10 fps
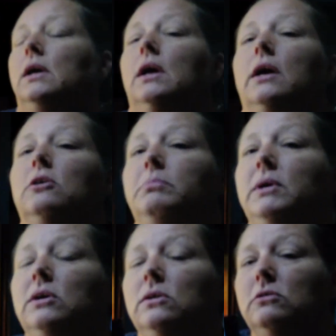
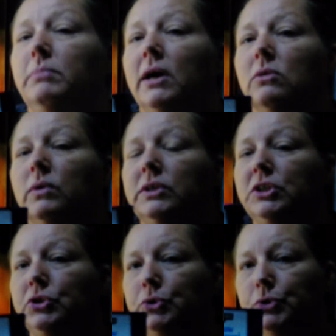Elbow macaroni
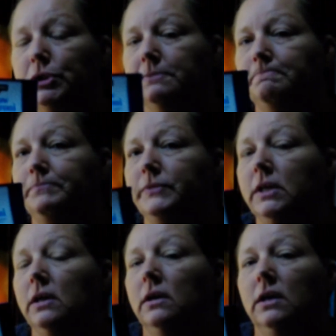noodles.
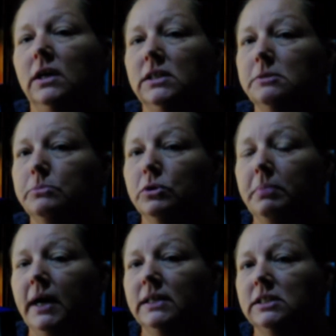Yes, more
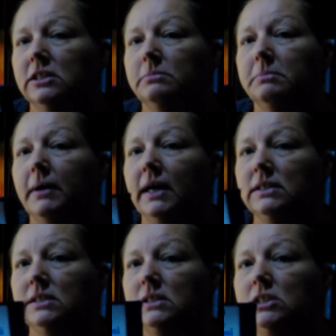pasta, but
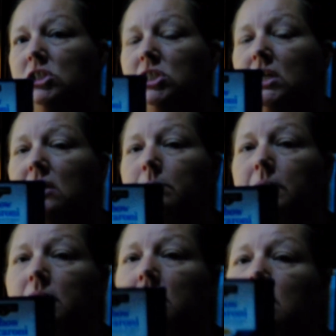pasta is cheap.
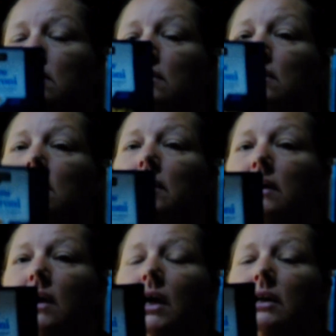
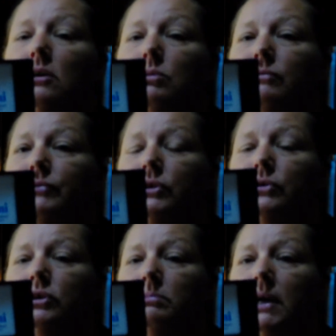And it will fill
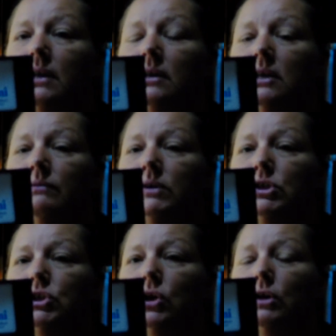your belly if you're
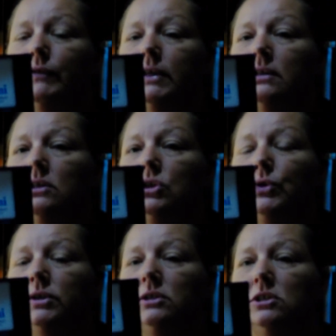starving. You
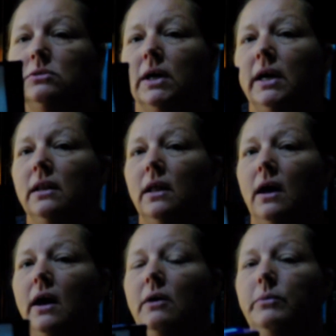can do a
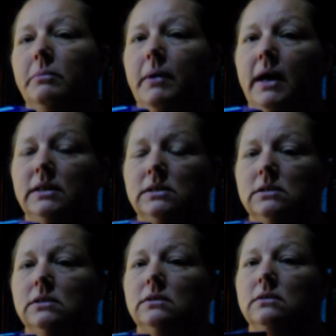lot with
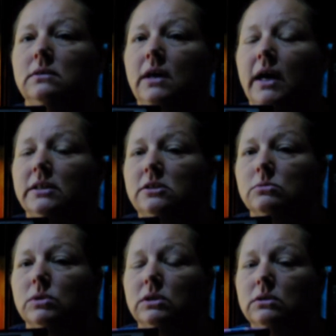pasta.
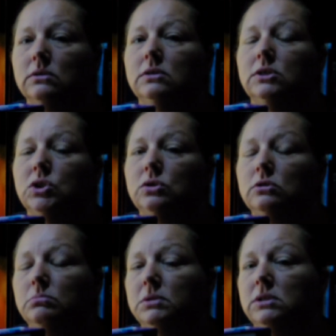Casseroles,
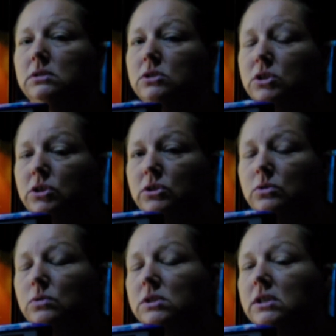soups,
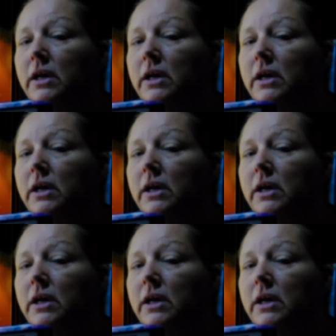stews.